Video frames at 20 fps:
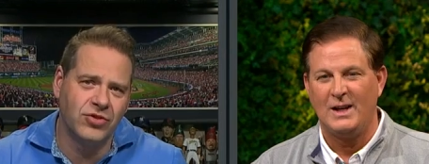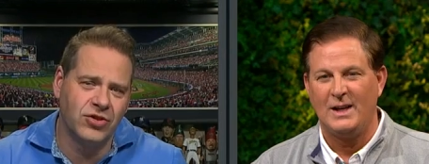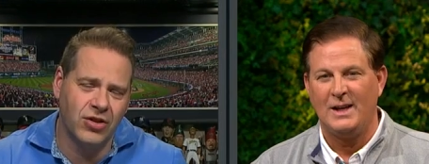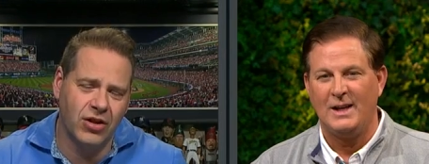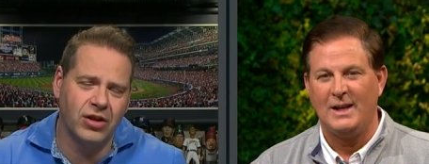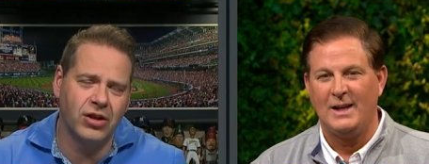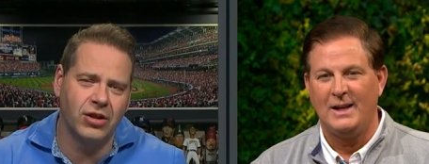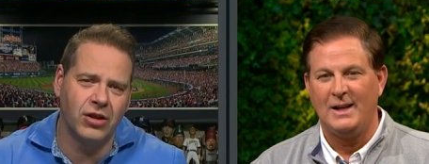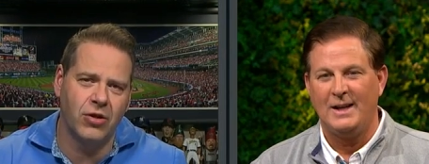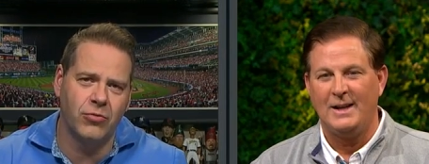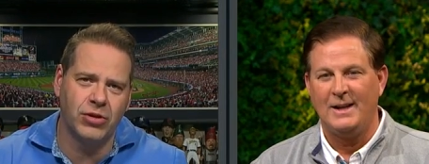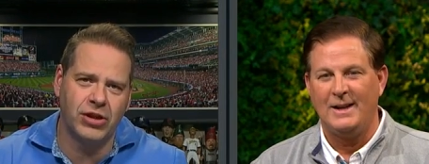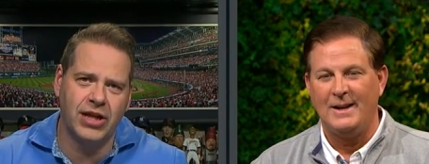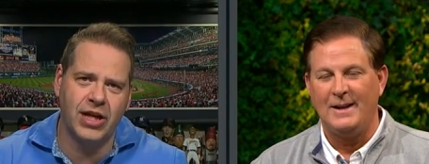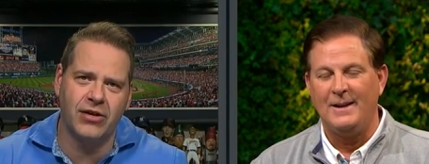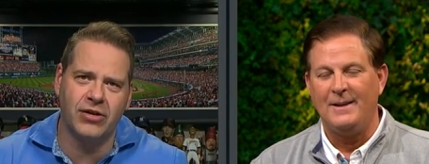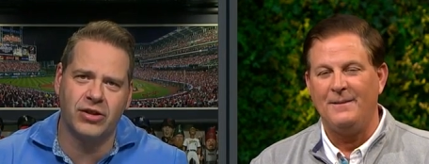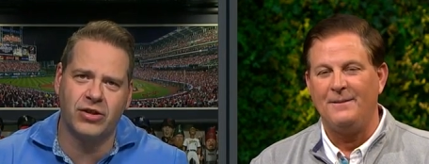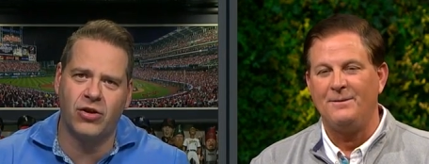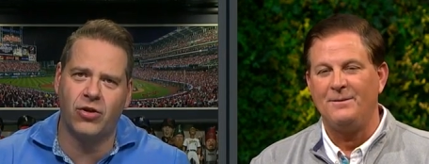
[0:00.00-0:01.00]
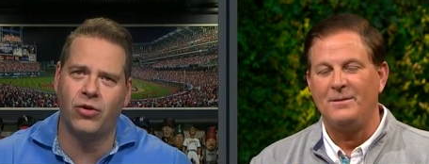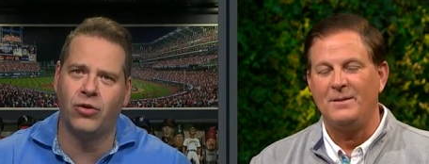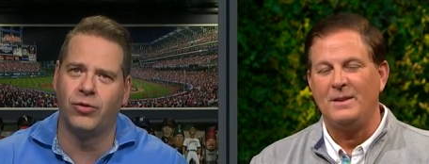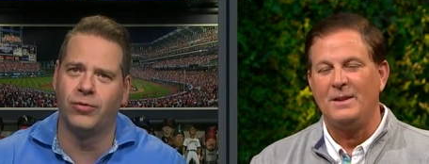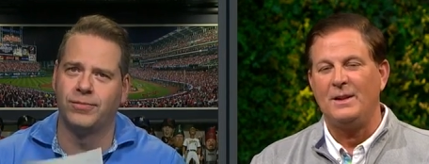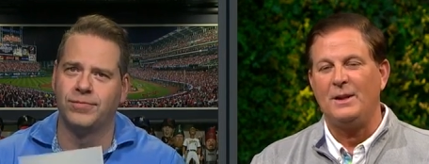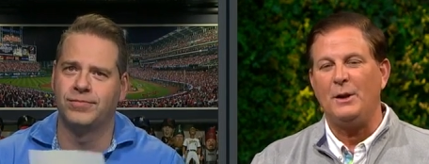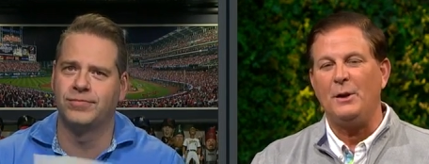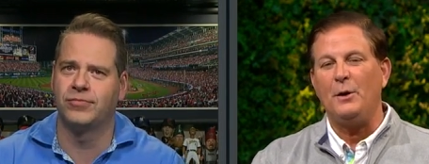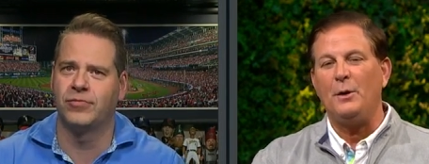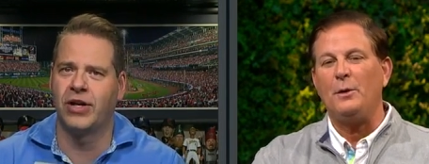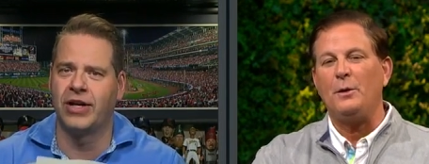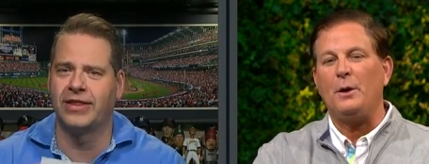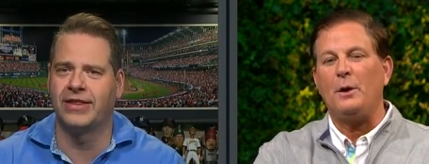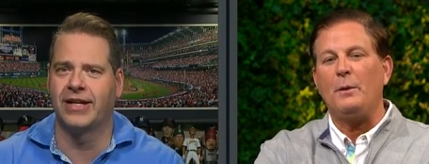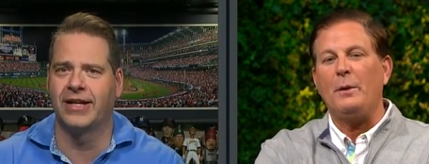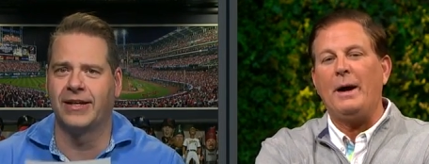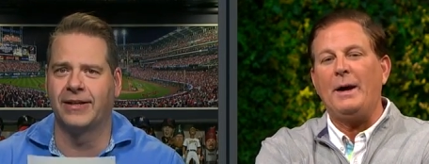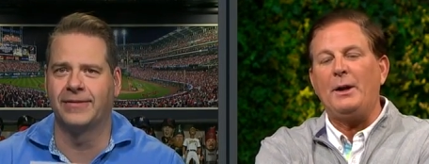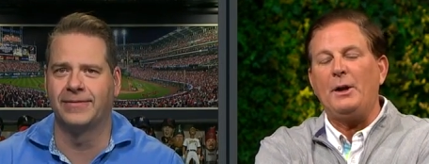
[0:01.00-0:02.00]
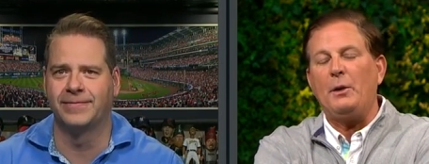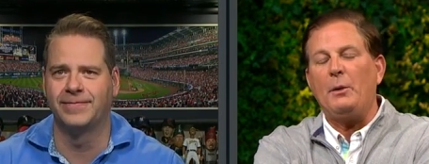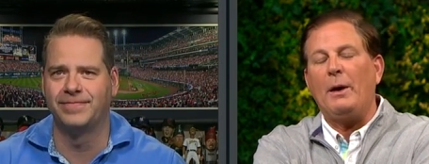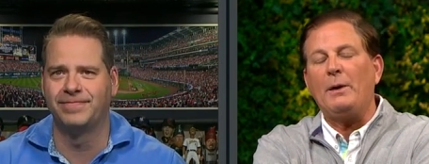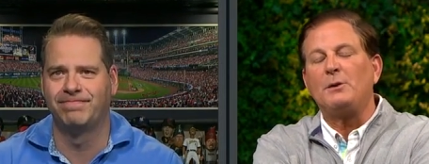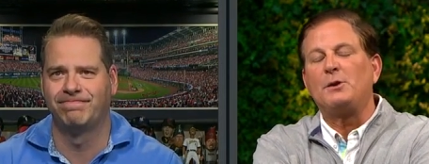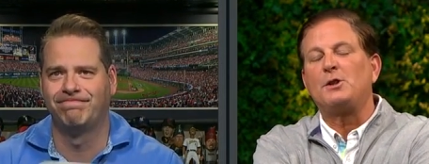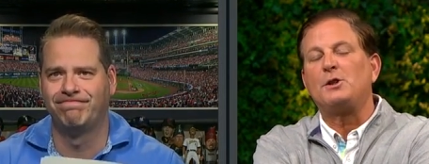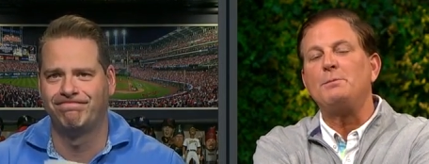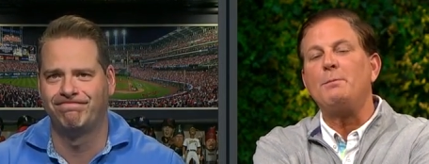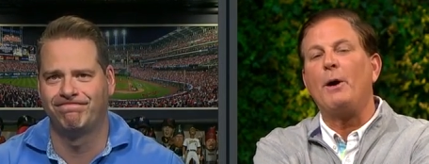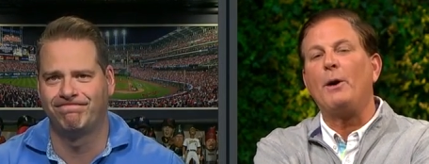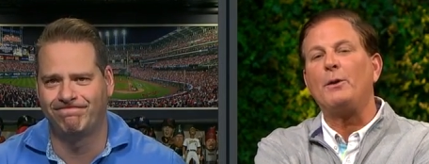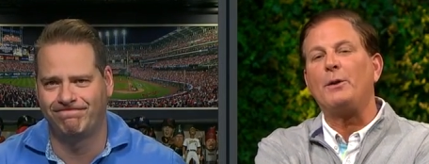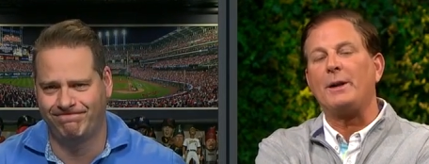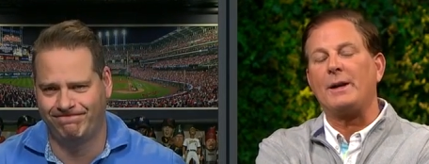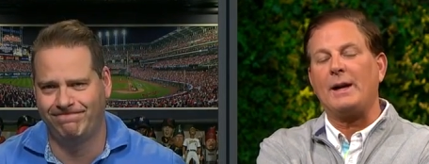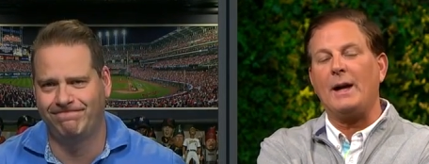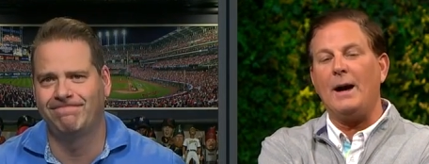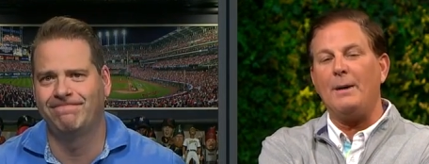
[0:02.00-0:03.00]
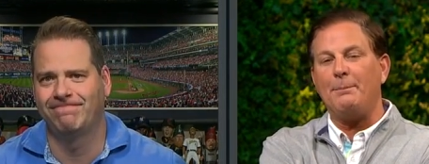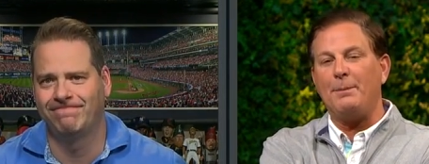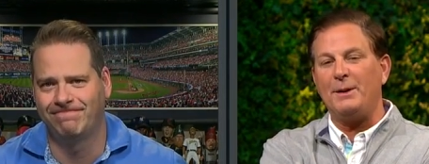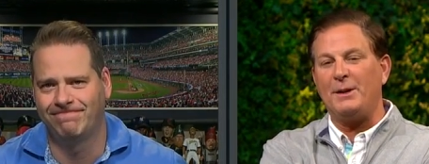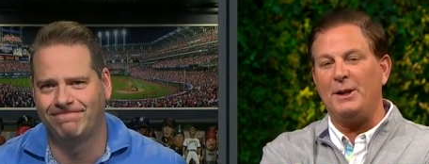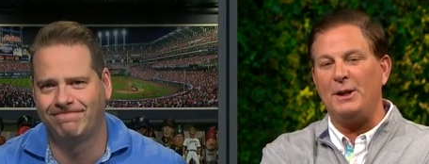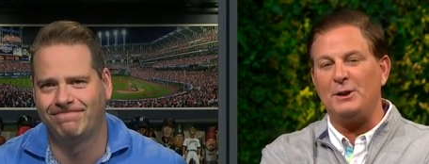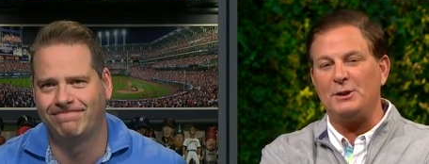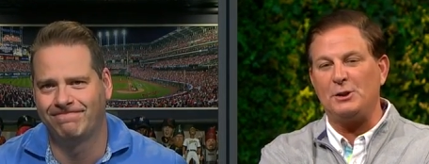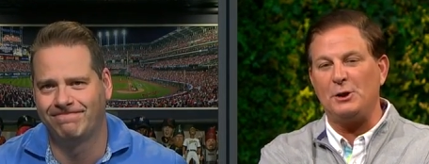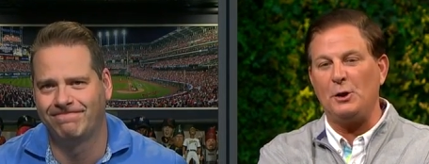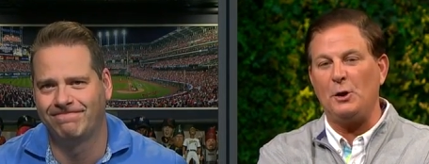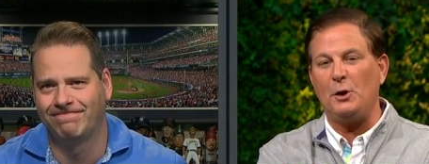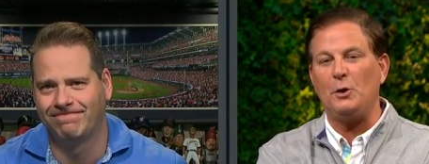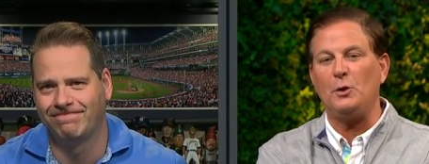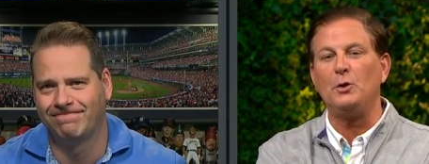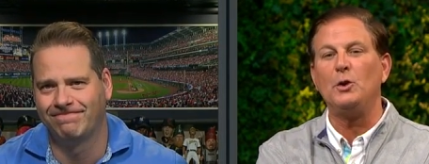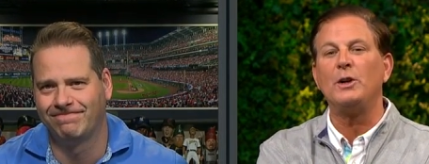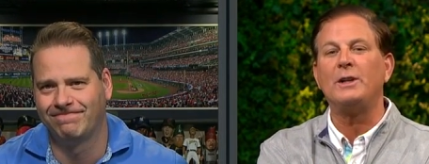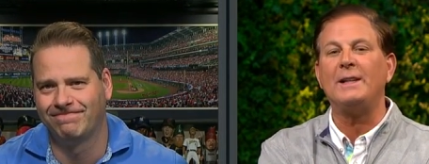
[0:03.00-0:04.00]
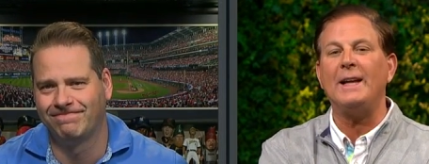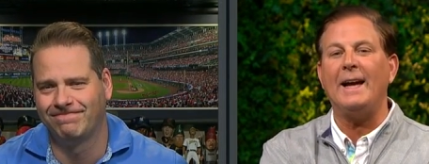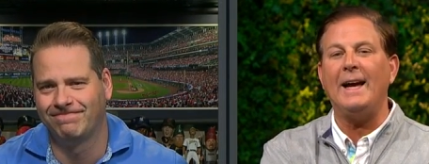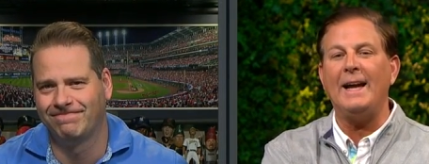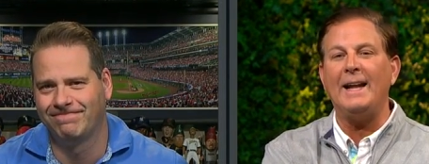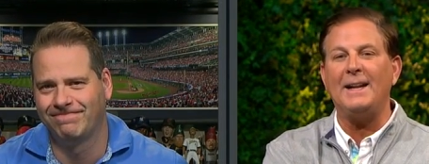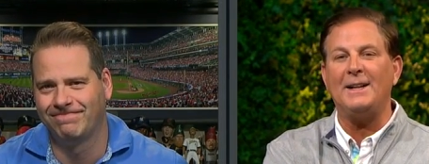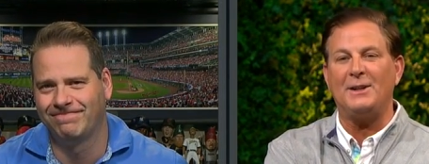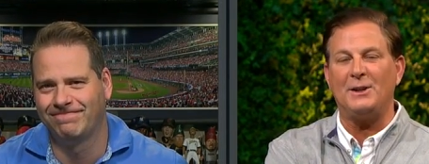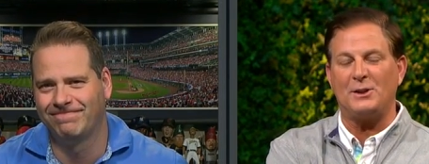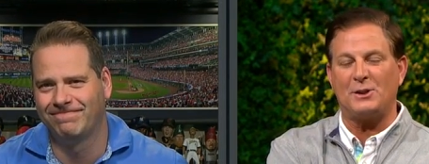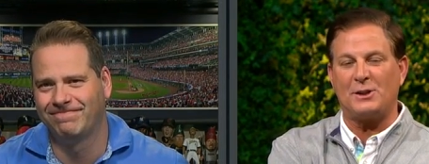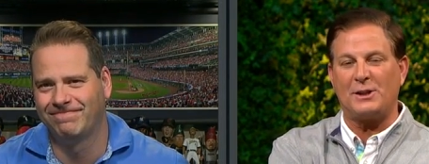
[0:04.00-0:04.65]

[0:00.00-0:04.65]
Speaker 1: So I'm going to go with Gerrit Cole.
Speaker 2: You know, right you, you outsmart the competition. You looked ahead at the